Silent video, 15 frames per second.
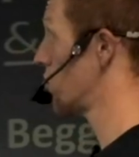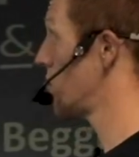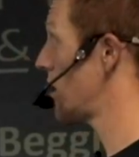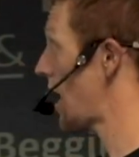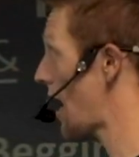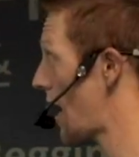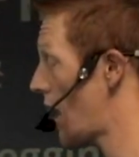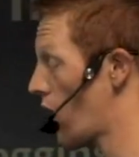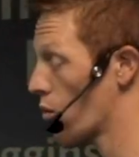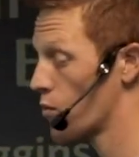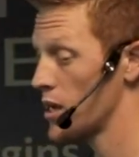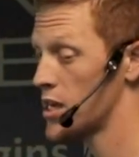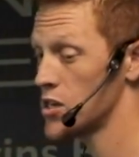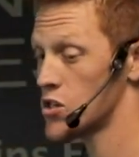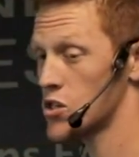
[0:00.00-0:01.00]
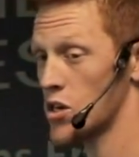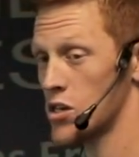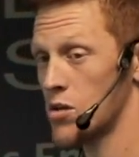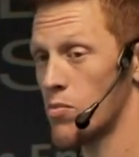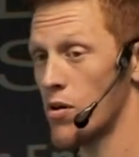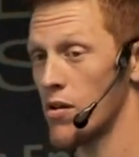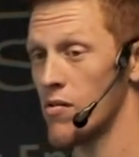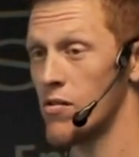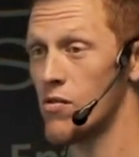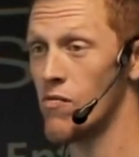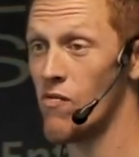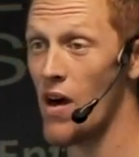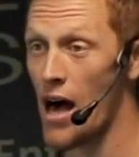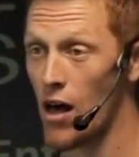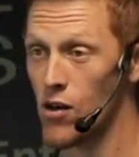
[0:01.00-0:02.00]
now we can start to bring
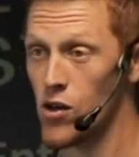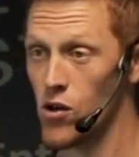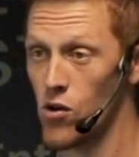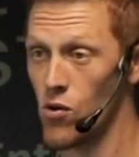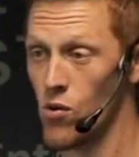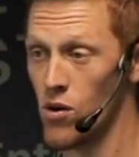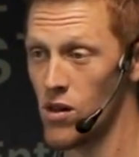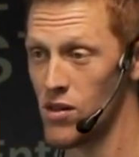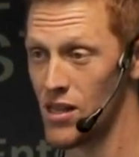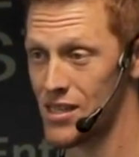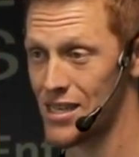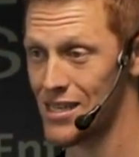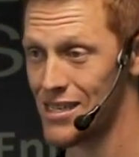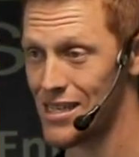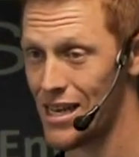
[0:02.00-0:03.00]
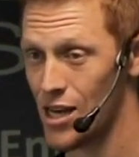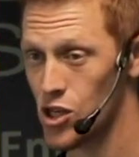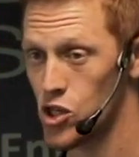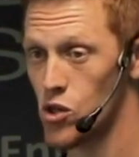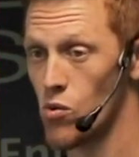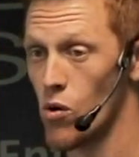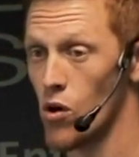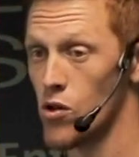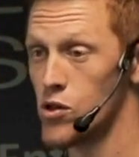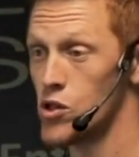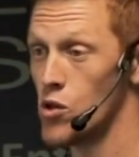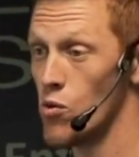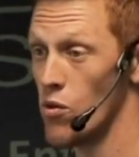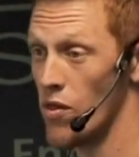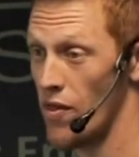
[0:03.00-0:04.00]
value that's contextual
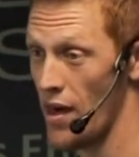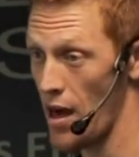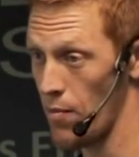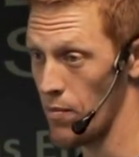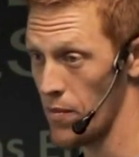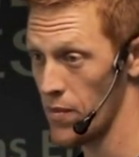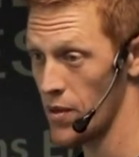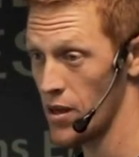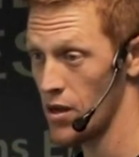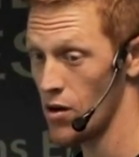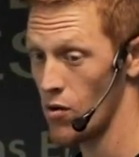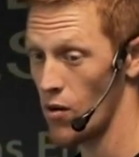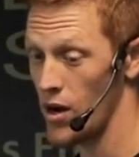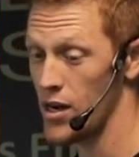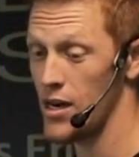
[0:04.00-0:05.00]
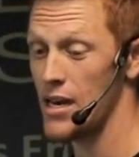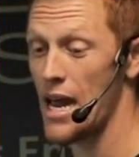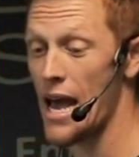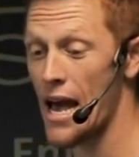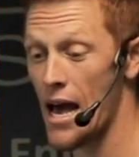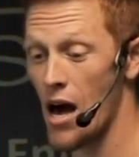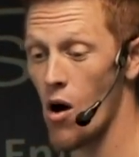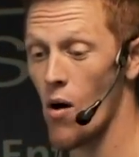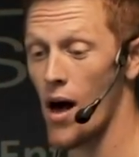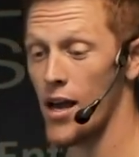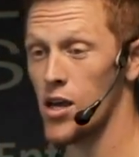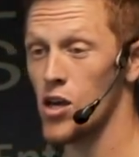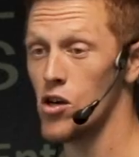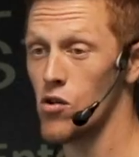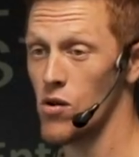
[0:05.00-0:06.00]
to them. Right now I
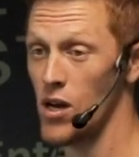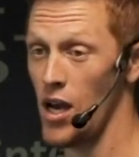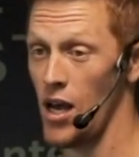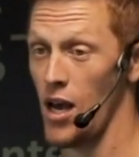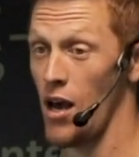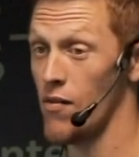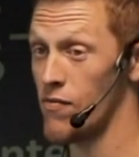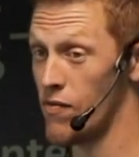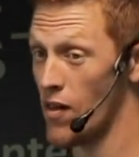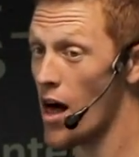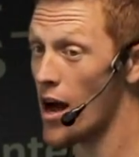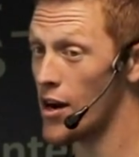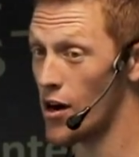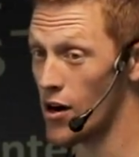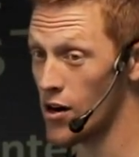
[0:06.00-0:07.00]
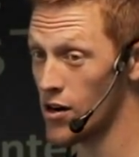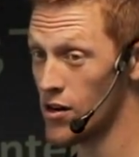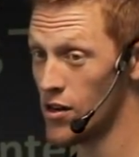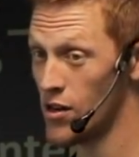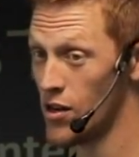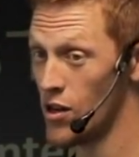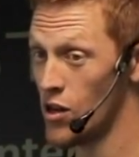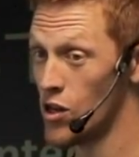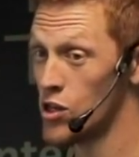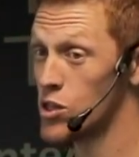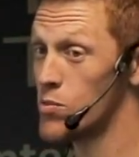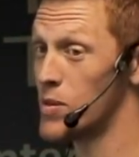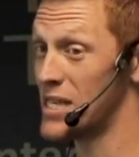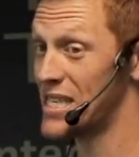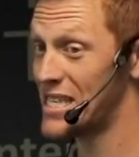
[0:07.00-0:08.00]
could create a flyer
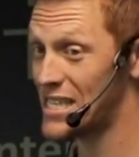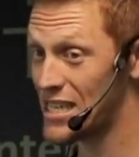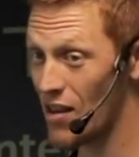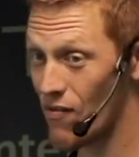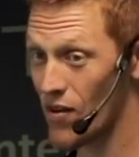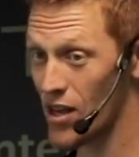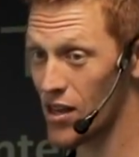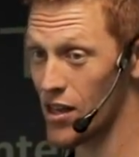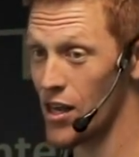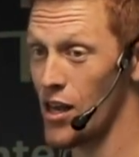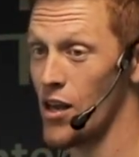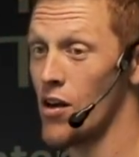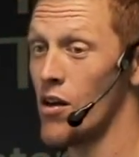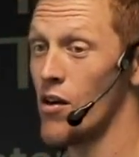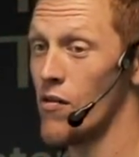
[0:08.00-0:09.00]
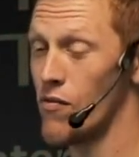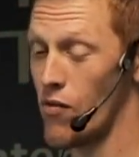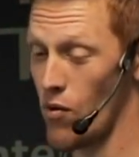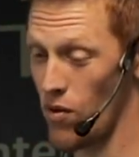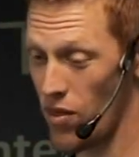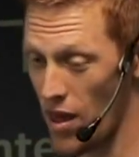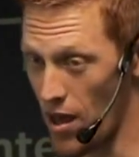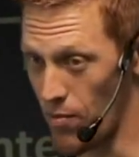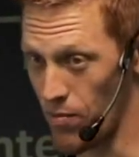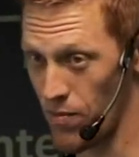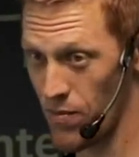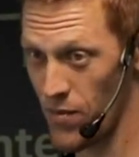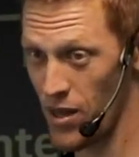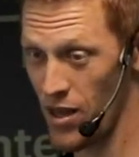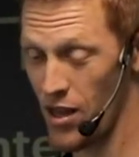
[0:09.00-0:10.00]
specifically for them.
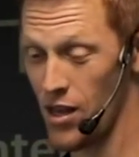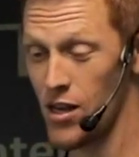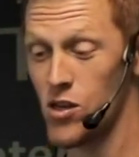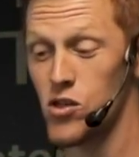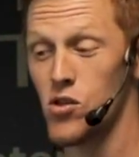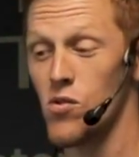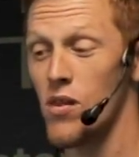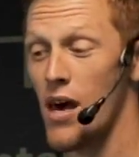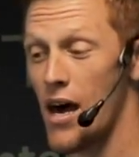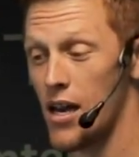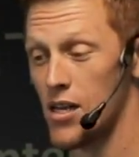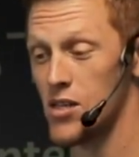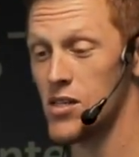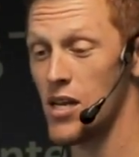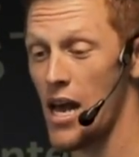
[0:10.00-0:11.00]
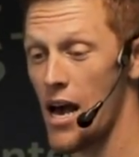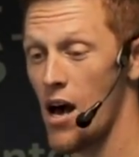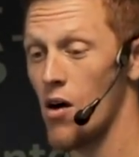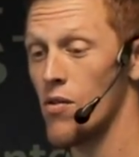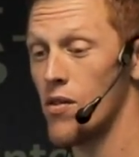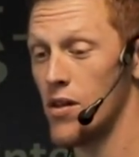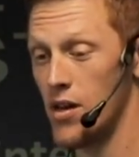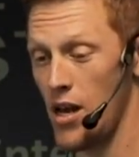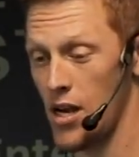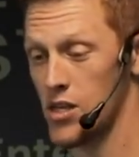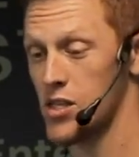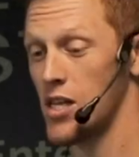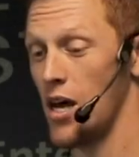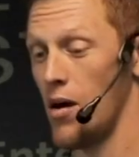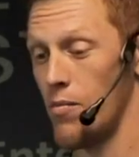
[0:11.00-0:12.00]
So that is now the next
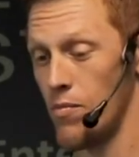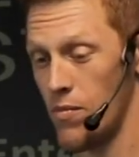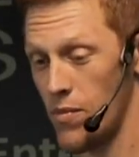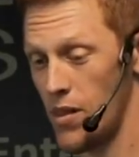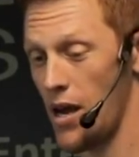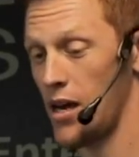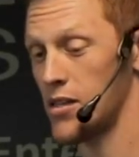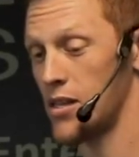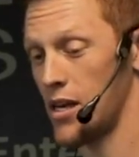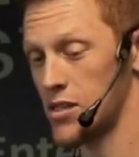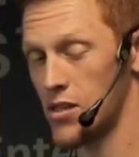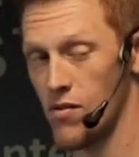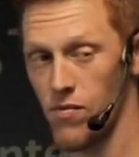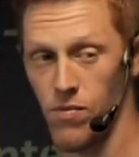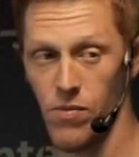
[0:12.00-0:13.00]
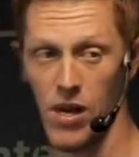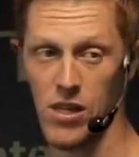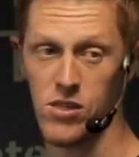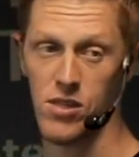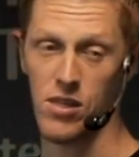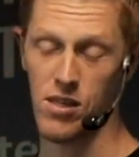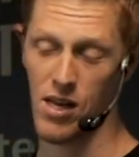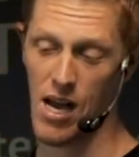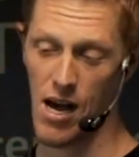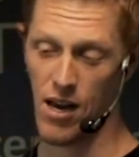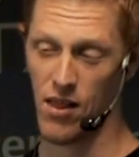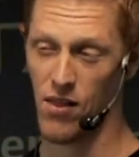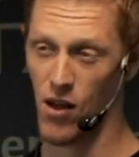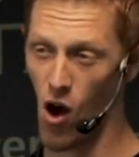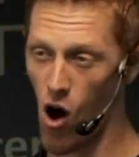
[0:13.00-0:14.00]
step. That's the kind
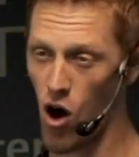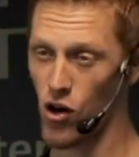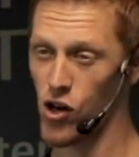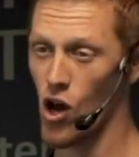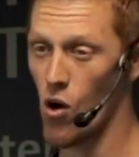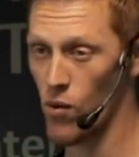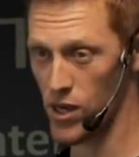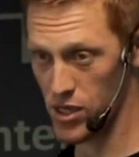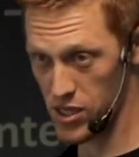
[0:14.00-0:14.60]
of the ongoing